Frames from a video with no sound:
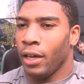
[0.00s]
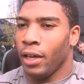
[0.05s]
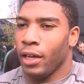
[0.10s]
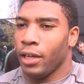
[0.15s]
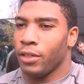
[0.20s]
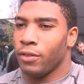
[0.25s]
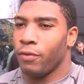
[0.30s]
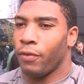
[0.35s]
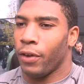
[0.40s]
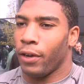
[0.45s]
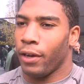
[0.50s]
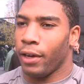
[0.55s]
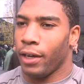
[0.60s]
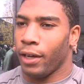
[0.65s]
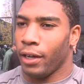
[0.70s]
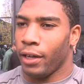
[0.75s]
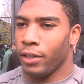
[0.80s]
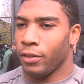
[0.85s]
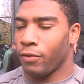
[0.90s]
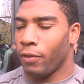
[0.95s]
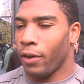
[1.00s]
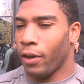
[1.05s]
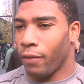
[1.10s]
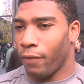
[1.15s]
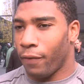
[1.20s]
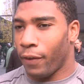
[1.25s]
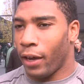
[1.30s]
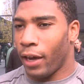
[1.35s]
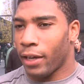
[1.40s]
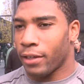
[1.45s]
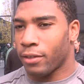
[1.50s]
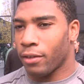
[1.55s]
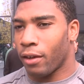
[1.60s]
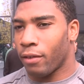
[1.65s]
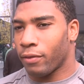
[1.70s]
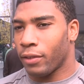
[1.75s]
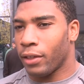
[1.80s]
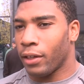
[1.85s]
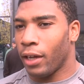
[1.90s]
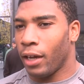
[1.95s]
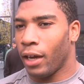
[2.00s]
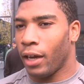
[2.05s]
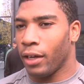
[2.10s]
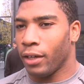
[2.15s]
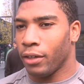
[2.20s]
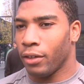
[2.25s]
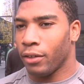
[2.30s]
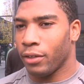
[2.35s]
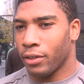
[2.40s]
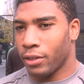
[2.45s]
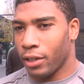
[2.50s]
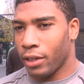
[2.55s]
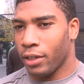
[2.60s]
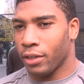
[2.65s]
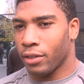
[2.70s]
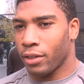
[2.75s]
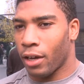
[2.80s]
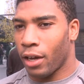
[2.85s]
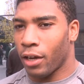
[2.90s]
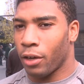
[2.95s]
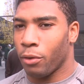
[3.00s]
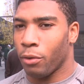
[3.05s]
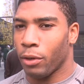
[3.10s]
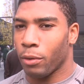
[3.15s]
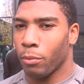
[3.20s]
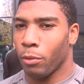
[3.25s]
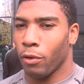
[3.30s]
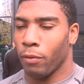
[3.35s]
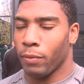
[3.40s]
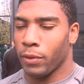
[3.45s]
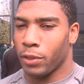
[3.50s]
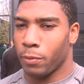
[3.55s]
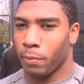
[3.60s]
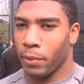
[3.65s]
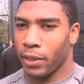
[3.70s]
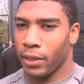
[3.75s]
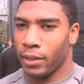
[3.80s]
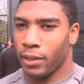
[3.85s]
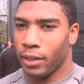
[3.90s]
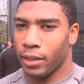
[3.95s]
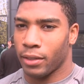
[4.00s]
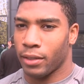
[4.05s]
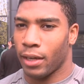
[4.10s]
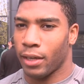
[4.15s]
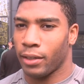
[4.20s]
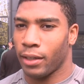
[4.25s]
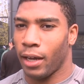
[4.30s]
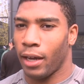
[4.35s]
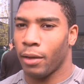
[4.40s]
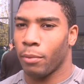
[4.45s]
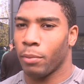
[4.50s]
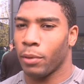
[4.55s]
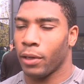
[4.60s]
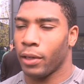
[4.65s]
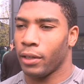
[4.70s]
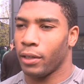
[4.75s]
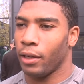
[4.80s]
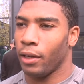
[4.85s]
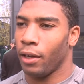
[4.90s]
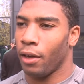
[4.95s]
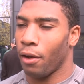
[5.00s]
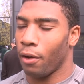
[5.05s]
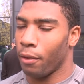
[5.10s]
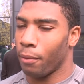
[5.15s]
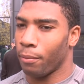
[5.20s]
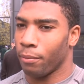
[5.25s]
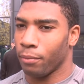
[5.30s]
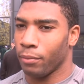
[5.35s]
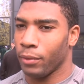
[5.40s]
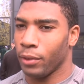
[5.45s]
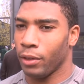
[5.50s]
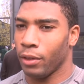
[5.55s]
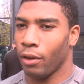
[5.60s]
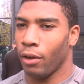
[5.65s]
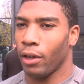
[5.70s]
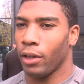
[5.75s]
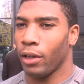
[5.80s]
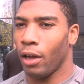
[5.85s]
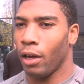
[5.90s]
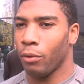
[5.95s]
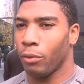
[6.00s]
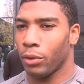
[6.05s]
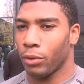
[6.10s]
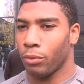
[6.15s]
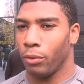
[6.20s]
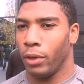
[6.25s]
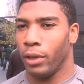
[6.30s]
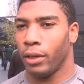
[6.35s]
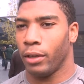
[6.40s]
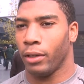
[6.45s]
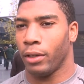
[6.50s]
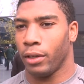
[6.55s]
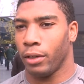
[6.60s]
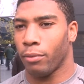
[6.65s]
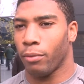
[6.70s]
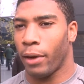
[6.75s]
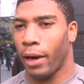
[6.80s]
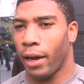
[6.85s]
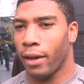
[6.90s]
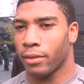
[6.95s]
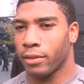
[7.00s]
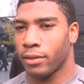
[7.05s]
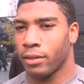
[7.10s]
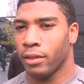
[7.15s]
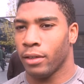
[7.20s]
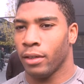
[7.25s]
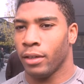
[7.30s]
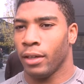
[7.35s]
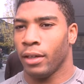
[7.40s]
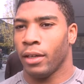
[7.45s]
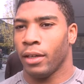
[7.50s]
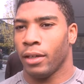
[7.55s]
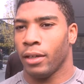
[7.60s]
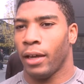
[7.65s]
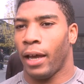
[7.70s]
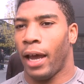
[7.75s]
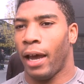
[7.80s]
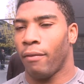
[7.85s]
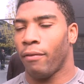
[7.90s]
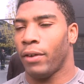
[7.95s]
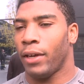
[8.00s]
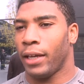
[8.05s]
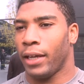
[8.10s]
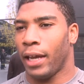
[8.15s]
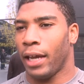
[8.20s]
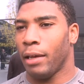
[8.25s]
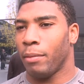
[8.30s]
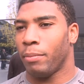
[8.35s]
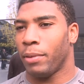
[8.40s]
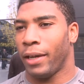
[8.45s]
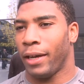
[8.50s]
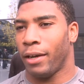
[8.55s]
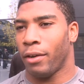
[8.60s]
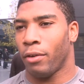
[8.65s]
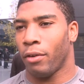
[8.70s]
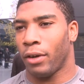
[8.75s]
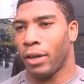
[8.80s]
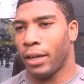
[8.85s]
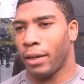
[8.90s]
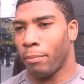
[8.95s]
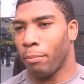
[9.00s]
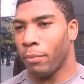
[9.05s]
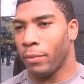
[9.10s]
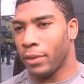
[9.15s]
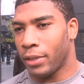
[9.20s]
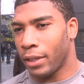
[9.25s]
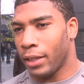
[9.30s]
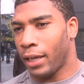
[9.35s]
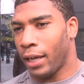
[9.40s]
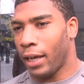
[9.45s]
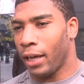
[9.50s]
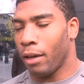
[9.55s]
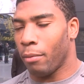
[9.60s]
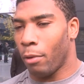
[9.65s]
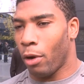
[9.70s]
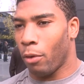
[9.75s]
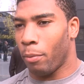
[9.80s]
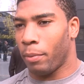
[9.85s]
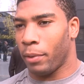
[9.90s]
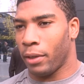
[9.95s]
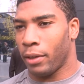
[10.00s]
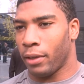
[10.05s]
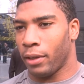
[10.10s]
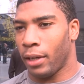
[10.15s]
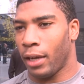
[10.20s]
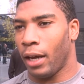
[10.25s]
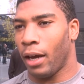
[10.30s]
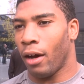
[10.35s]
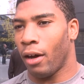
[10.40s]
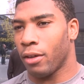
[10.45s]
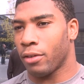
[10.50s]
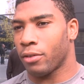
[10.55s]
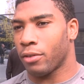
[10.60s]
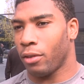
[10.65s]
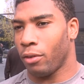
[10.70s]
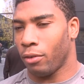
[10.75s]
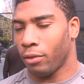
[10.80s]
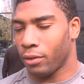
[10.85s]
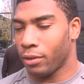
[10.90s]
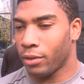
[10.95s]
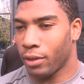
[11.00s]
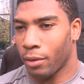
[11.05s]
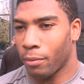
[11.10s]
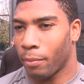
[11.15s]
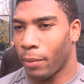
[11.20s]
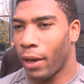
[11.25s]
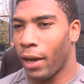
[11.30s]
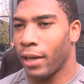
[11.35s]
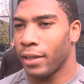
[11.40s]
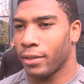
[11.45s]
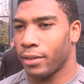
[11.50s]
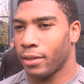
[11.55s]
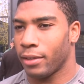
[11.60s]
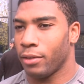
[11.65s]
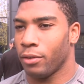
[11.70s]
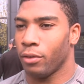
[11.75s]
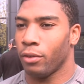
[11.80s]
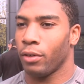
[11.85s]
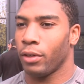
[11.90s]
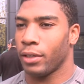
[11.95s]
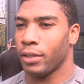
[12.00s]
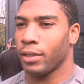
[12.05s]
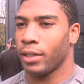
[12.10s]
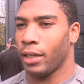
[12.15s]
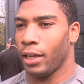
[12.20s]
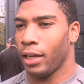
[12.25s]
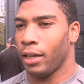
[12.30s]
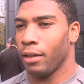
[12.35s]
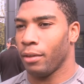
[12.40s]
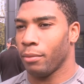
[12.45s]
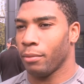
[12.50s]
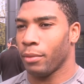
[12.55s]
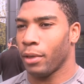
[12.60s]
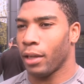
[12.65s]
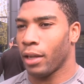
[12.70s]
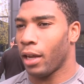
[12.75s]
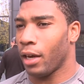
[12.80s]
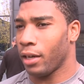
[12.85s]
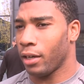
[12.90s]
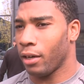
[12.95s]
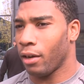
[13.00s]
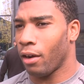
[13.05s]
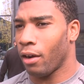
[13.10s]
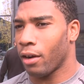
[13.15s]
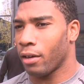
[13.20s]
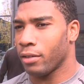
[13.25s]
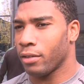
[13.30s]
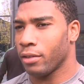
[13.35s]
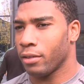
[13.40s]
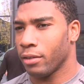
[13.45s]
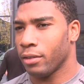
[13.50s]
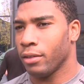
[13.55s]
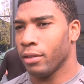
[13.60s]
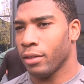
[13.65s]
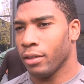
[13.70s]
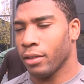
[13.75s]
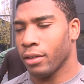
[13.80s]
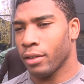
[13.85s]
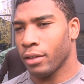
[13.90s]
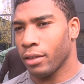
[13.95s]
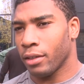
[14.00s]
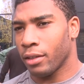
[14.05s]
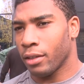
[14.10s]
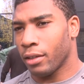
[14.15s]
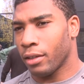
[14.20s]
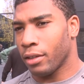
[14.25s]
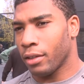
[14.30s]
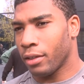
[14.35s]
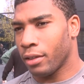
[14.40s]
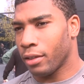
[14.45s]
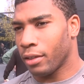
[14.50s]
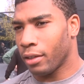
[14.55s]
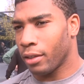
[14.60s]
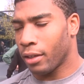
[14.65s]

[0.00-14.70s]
he's very he's very fast off the line. You know, he's he's got quick movement speed, things like that. But um, you know, along with running good routes, having a game plan in order to, to get him open, that also combines in order to get him a lot of yards. You mentioned that